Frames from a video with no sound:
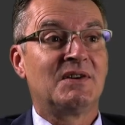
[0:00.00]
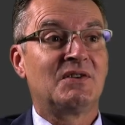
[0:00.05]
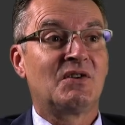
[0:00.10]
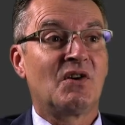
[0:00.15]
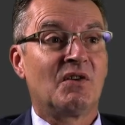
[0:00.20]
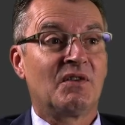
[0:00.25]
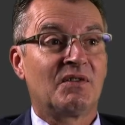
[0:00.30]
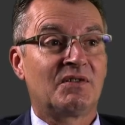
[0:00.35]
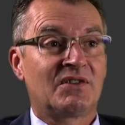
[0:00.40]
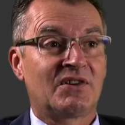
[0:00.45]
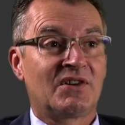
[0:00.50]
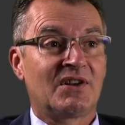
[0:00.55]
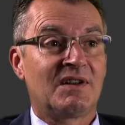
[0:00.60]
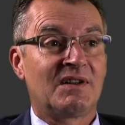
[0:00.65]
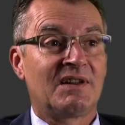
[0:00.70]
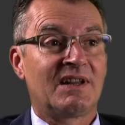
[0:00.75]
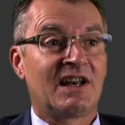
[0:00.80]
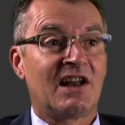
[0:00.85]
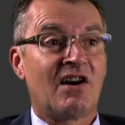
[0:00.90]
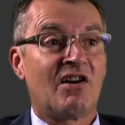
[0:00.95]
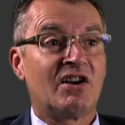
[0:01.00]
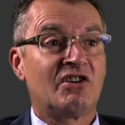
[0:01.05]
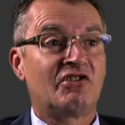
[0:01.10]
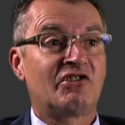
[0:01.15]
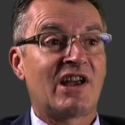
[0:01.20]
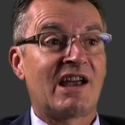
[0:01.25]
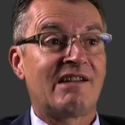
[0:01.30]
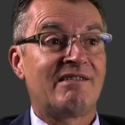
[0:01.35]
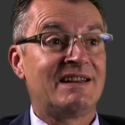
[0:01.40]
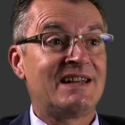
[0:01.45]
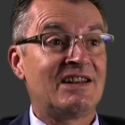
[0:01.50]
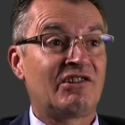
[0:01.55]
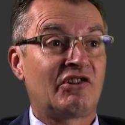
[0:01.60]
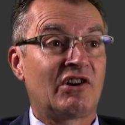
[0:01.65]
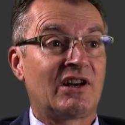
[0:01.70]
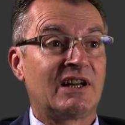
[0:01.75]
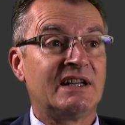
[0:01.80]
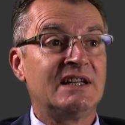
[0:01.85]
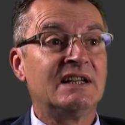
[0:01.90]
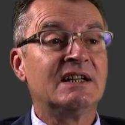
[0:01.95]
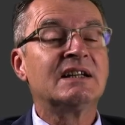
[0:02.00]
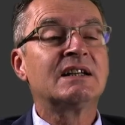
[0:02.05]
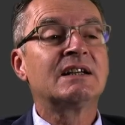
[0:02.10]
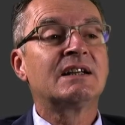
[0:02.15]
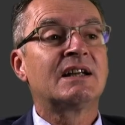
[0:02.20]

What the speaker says: got the lion's share initially,